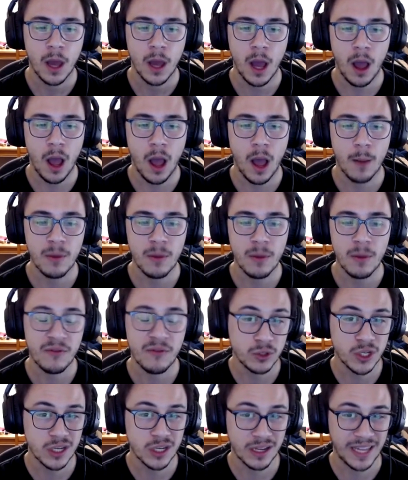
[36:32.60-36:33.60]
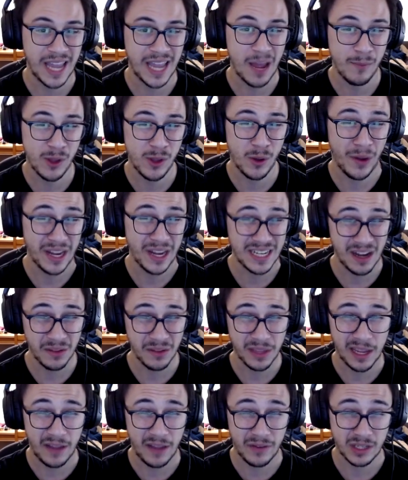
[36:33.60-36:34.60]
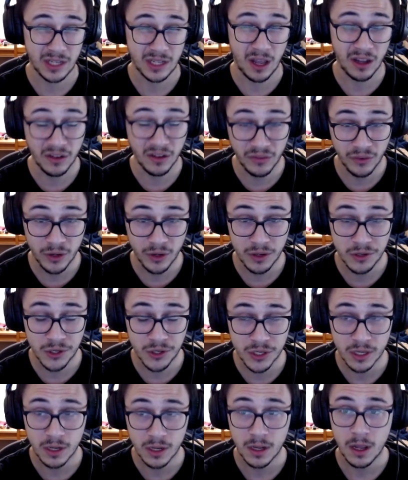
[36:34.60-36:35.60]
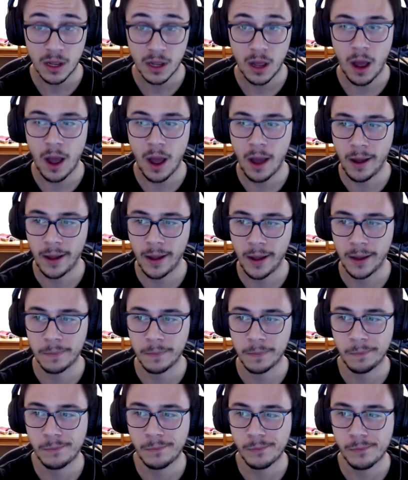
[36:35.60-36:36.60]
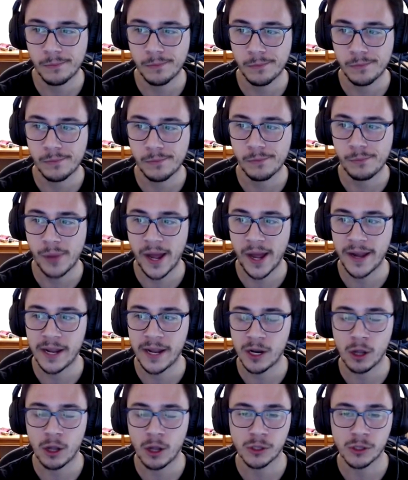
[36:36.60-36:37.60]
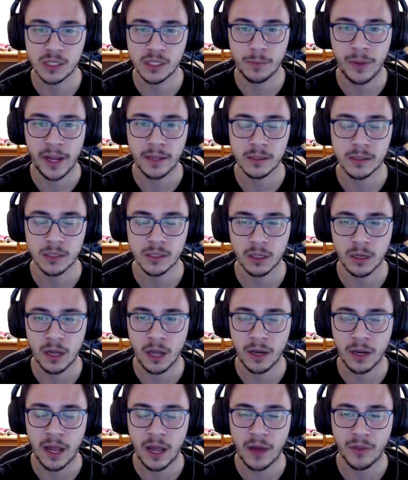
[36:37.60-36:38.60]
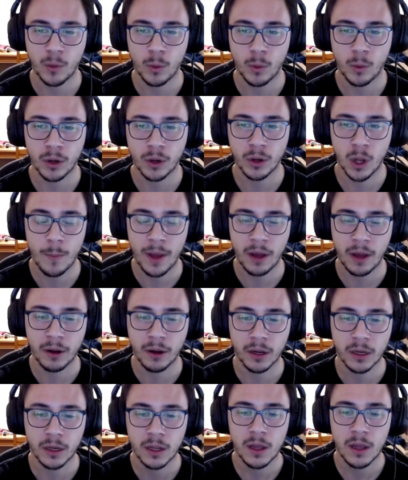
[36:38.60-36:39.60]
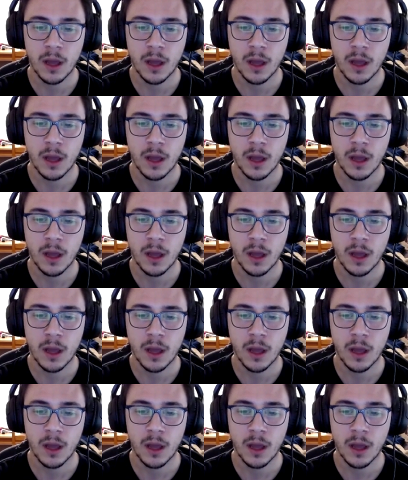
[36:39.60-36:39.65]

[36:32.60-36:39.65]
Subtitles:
If it was just a cameo, I doubt they have a ton of footage. But it all just depends on how they want to go about it.